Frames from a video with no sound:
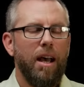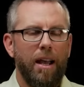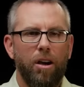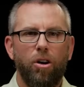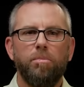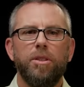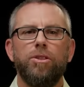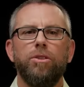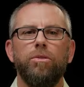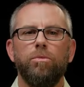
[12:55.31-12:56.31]
I hope
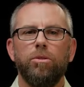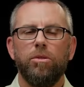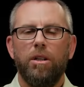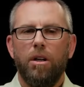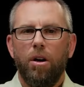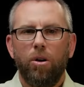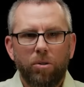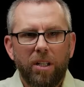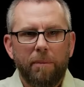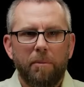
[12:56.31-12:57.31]
that you will
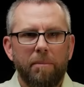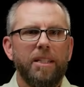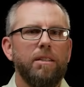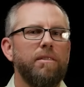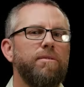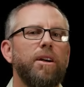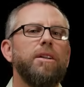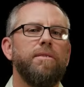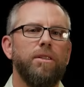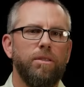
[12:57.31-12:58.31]
hold up a mirror in front
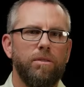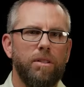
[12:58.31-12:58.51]
of you